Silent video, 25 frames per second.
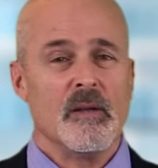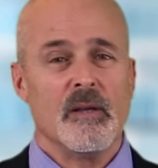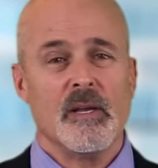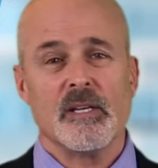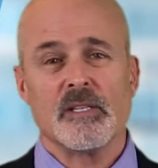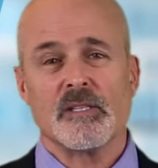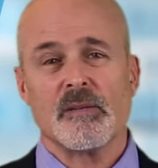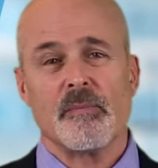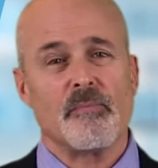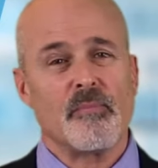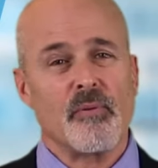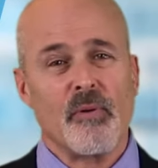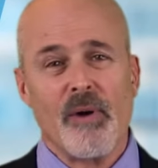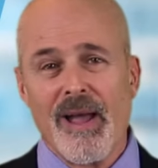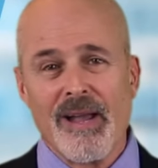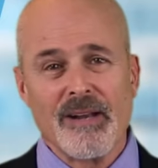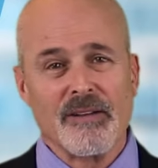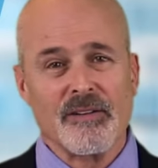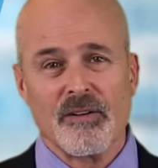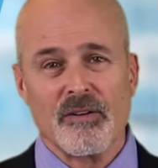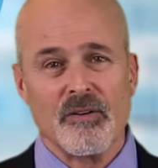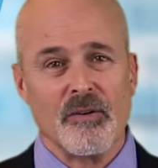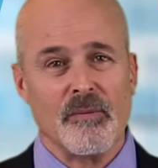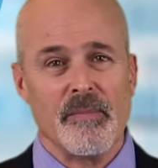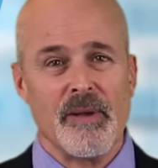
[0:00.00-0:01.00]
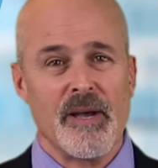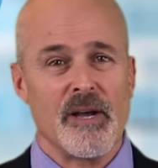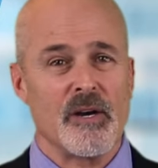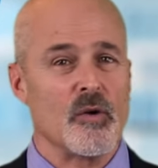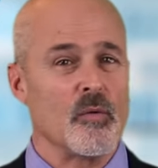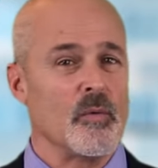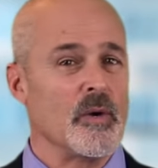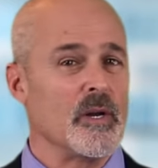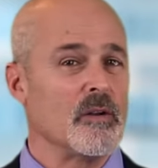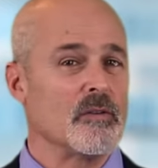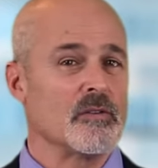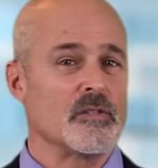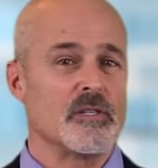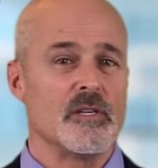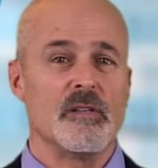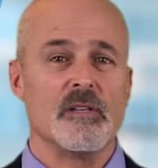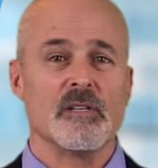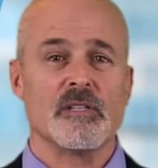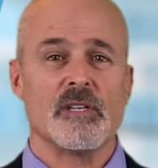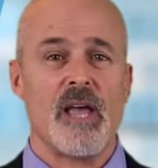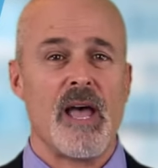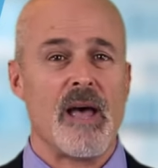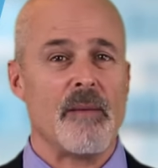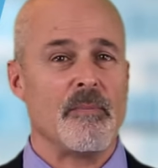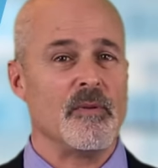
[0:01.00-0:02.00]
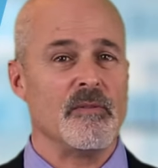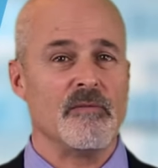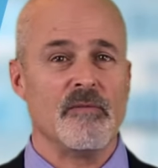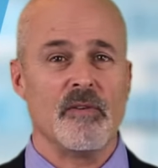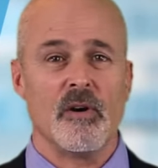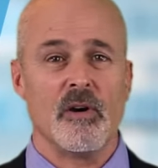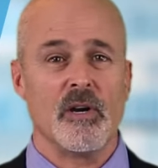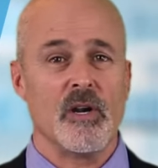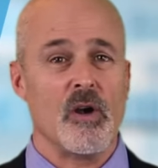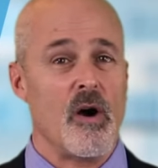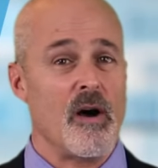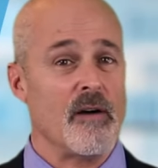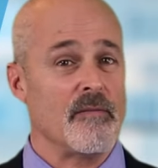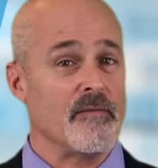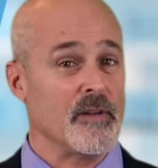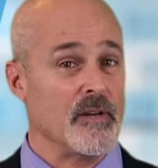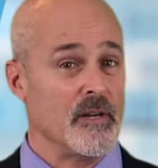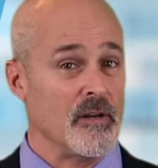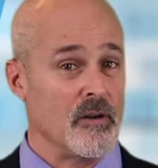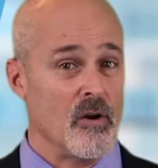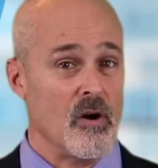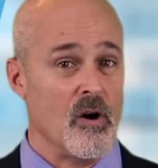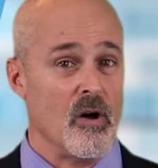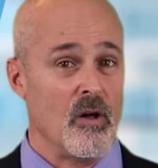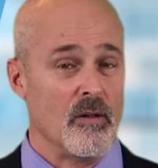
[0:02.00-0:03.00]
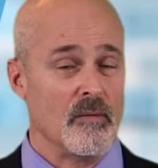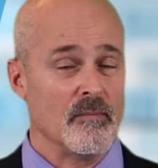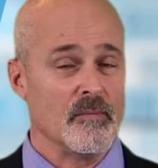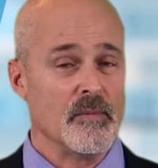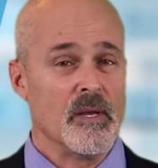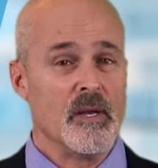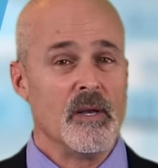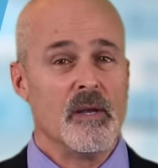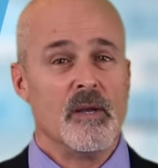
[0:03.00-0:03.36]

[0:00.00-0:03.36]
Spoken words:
As a practical matter, we don't see this happen very often at all.